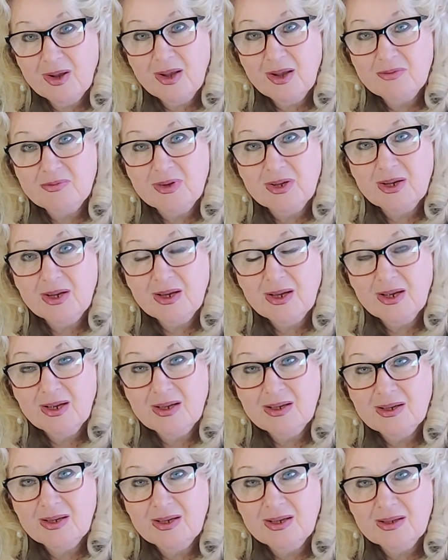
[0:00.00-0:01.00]
having
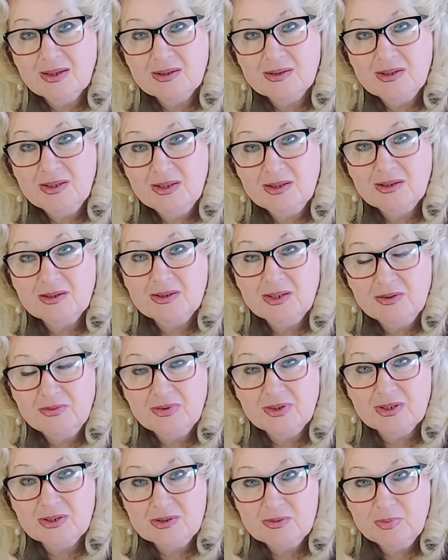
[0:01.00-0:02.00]
a near-death
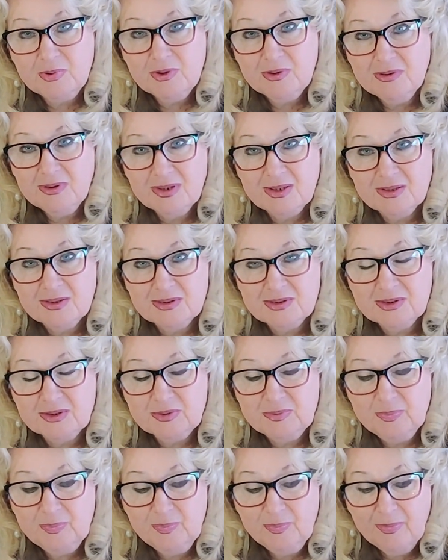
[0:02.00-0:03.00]
experience.